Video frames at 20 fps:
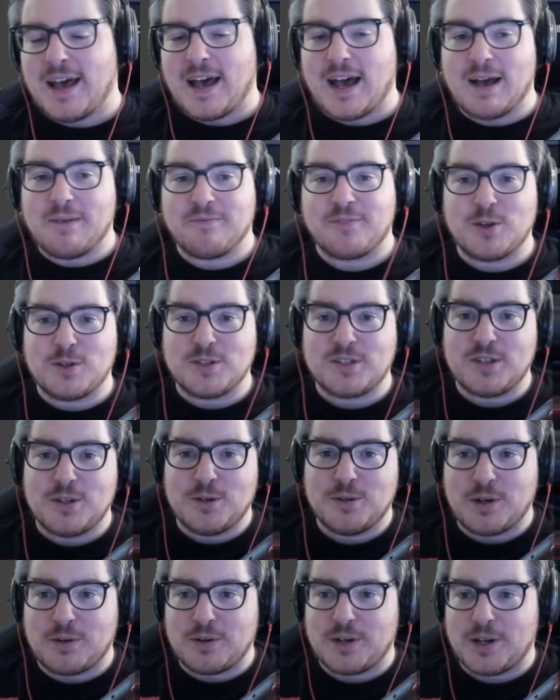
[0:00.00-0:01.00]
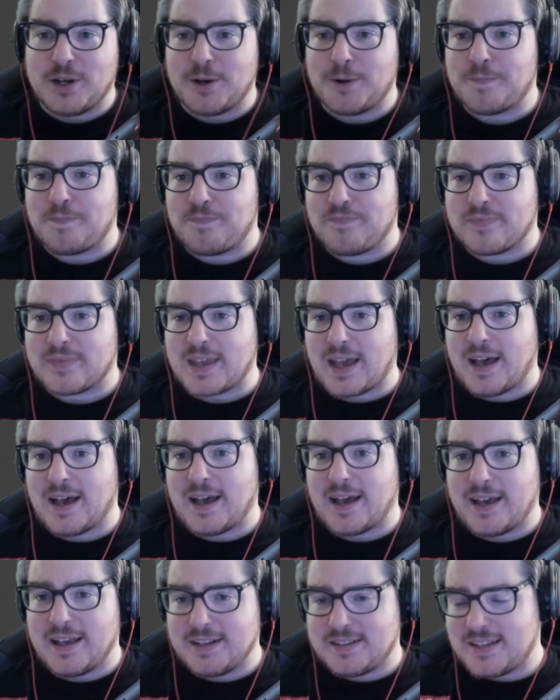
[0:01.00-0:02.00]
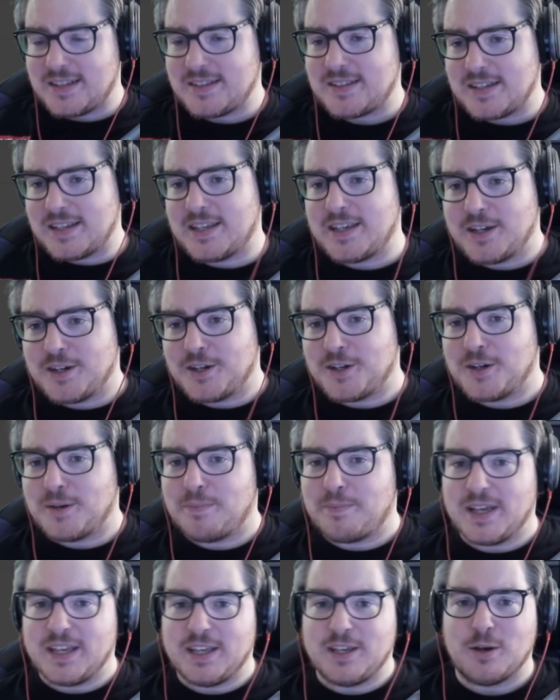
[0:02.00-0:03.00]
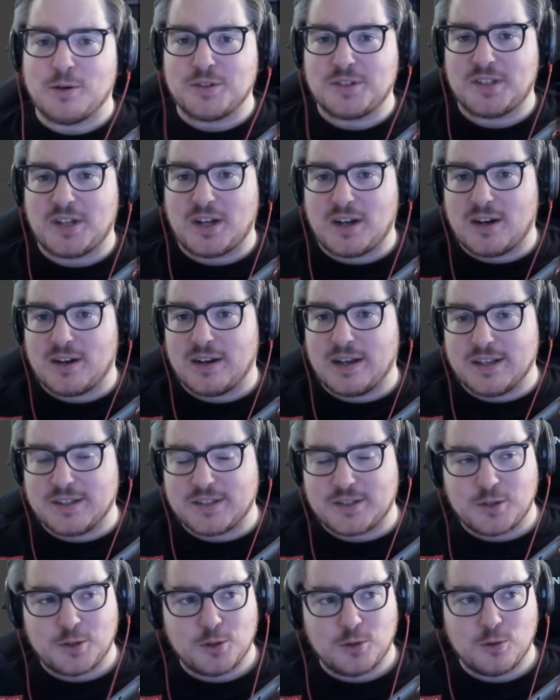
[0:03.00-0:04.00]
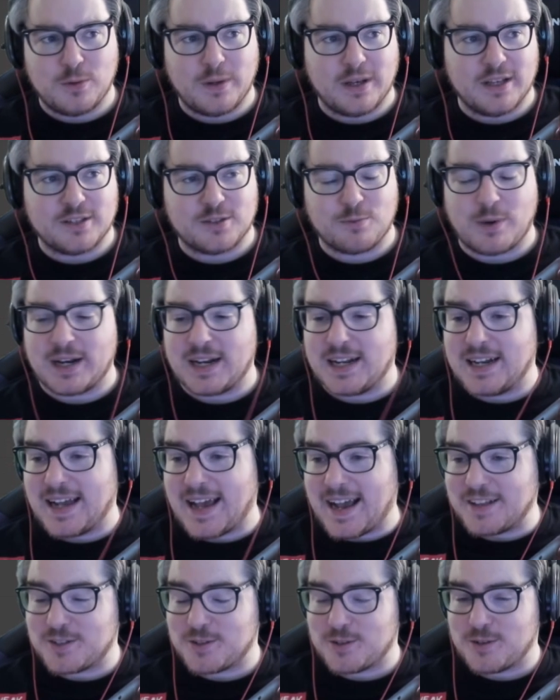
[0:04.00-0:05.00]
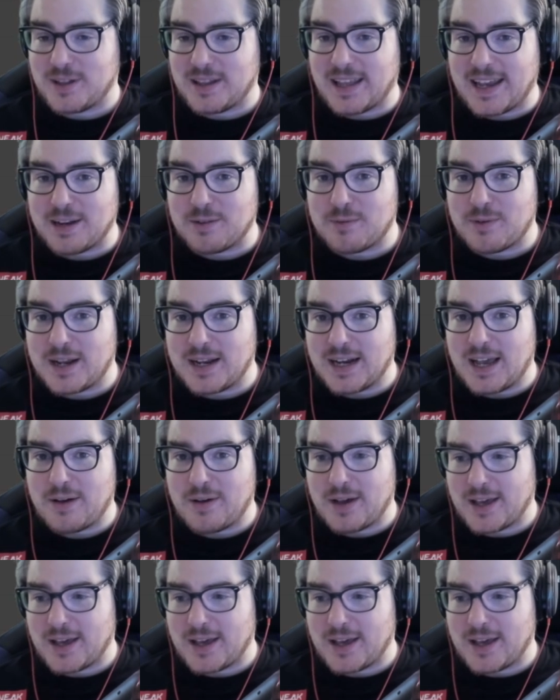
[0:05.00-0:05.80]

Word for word: Um, for those of you who don't know, uh, it says it here, but Yostar is who is running Azur Lane right now.